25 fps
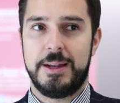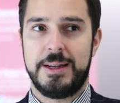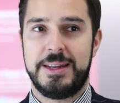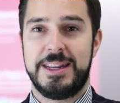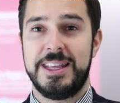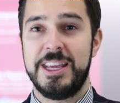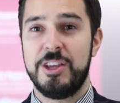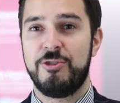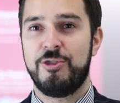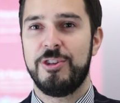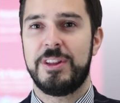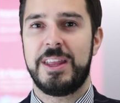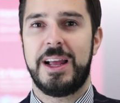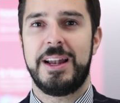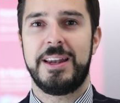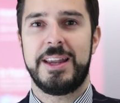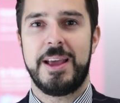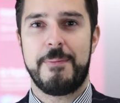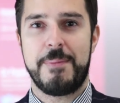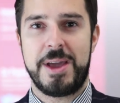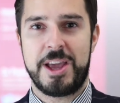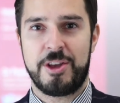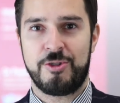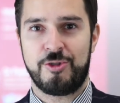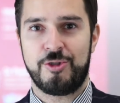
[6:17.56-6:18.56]
digital
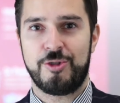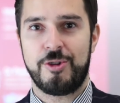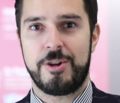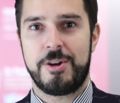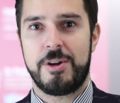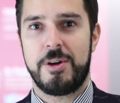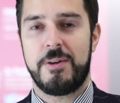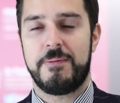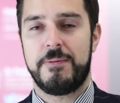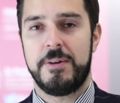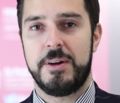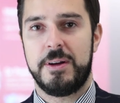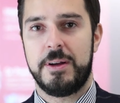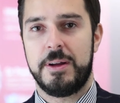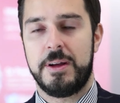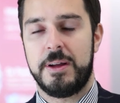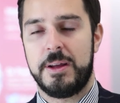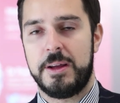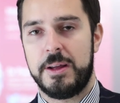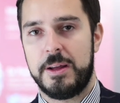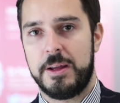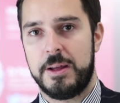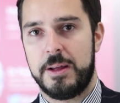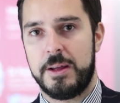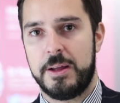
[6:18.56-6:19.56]
dimension of,
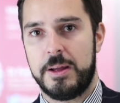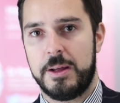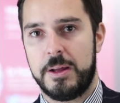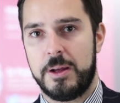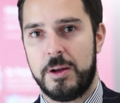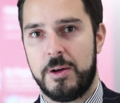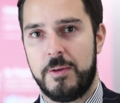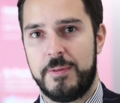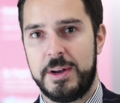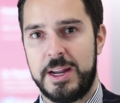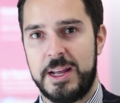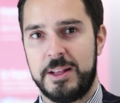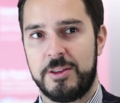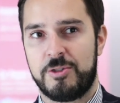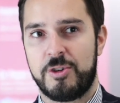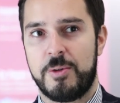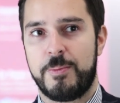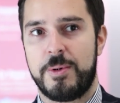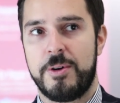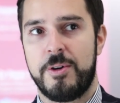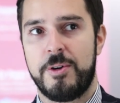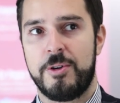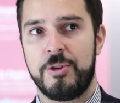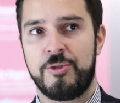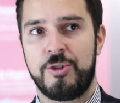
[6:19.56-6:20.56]
of an,
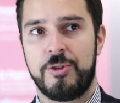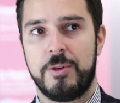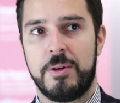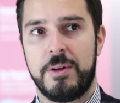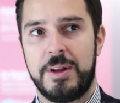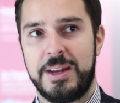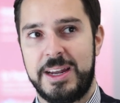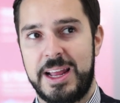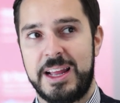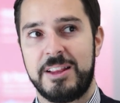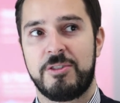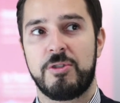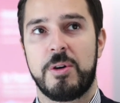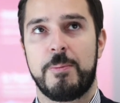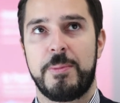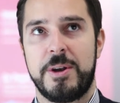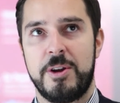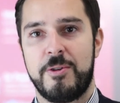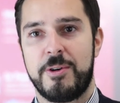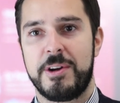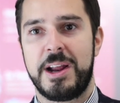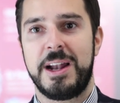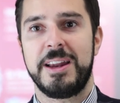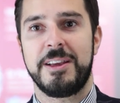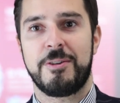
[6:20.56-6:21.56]
entrepreneurship, an
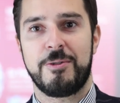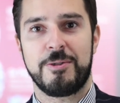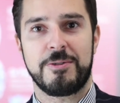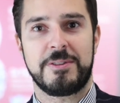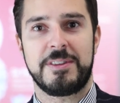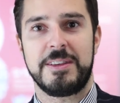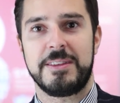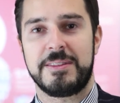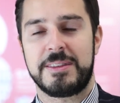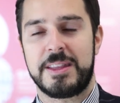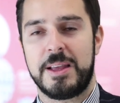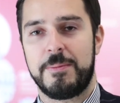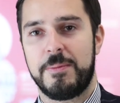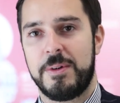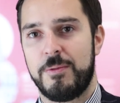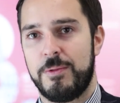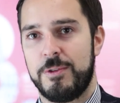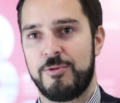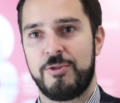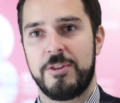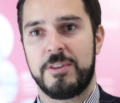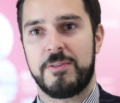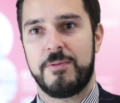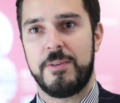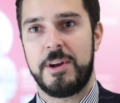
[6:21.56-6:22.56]
entrepreneurial ecosystem,
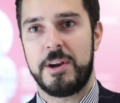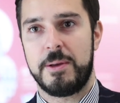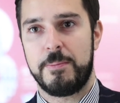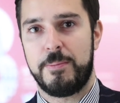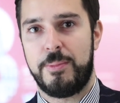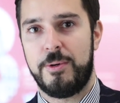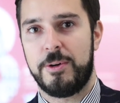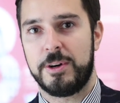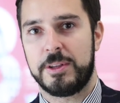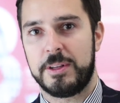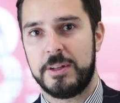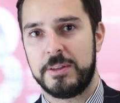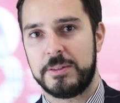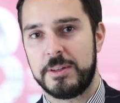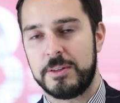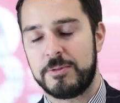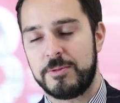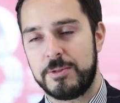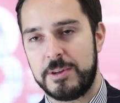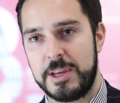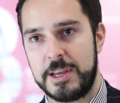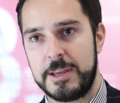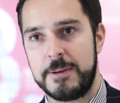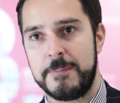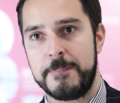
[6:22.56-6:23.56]
which is very important
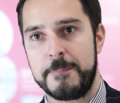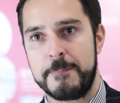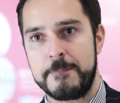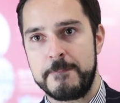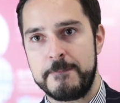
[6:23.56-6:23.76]
today.